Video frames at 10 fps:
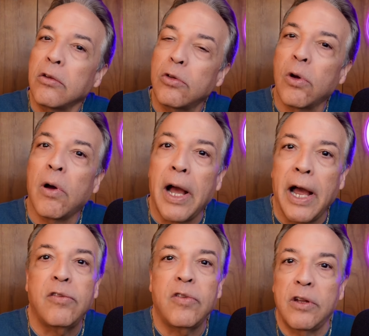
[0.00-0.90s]
So
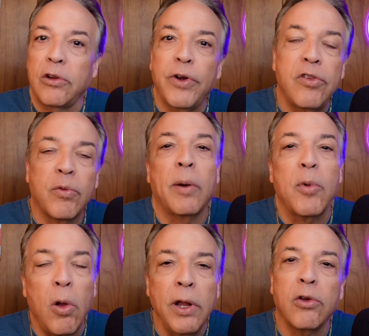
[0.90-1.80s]
I said the reason why
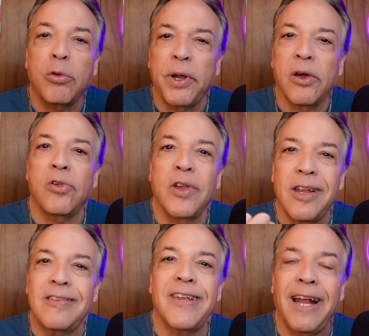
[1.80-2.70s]
I'm calling you is because
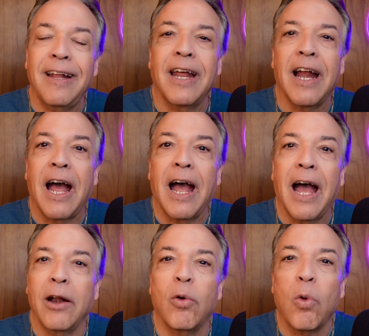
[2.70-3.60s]
it's saying that
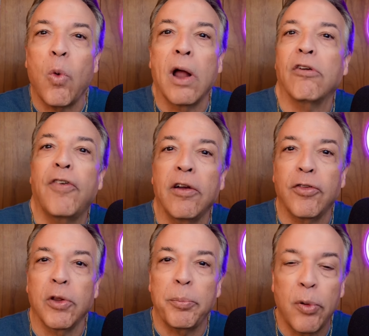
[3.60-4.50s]
I don't qualify
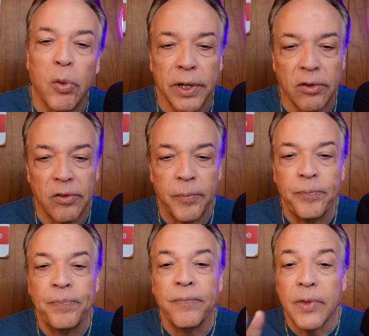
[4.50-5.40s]
for the points.
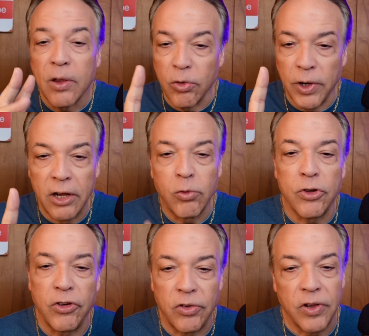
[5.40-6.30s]
So here's
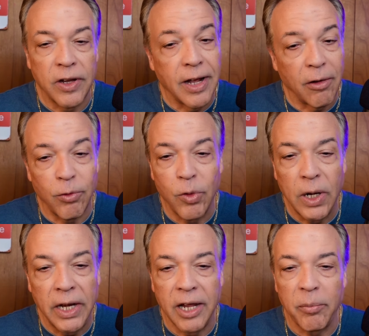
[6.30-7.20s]
what she said that
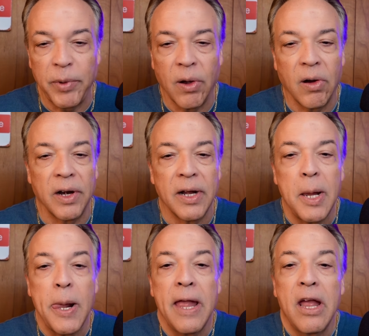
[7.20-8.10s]
really hit me hard.
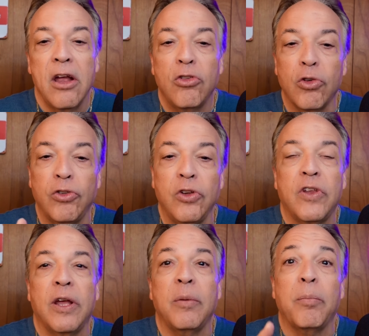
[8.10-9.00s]
So she
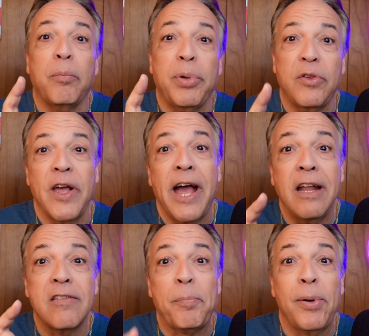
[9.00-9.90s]
said,
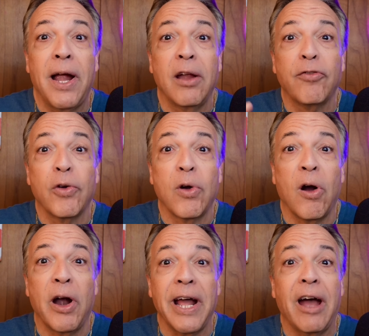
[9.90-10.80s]
besides applying for a
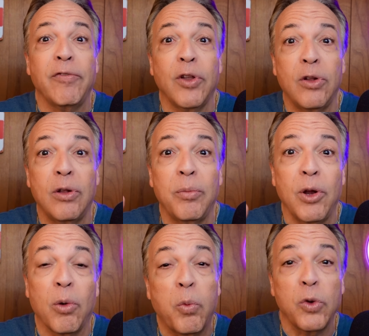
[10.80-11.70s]
card after
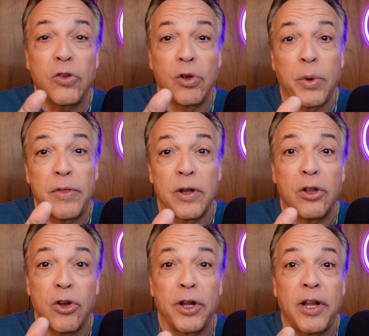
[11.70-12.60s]
you know, still within
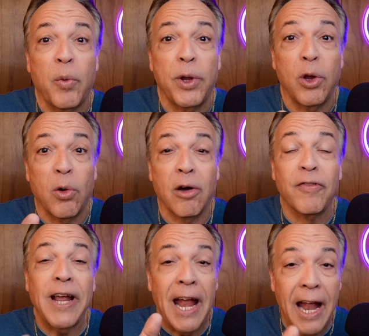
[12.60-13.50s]
the 30 day window
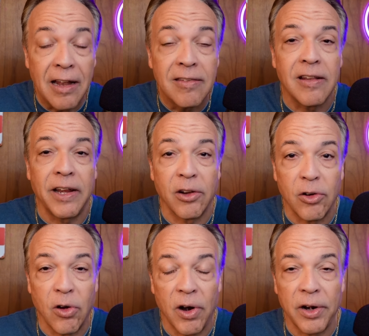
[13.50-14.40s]
of canceling
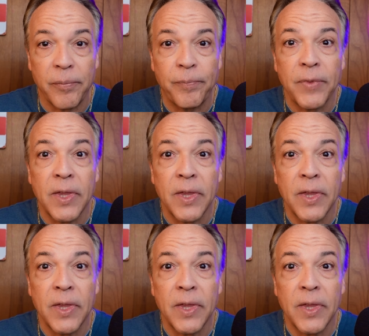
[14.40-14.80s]
a card.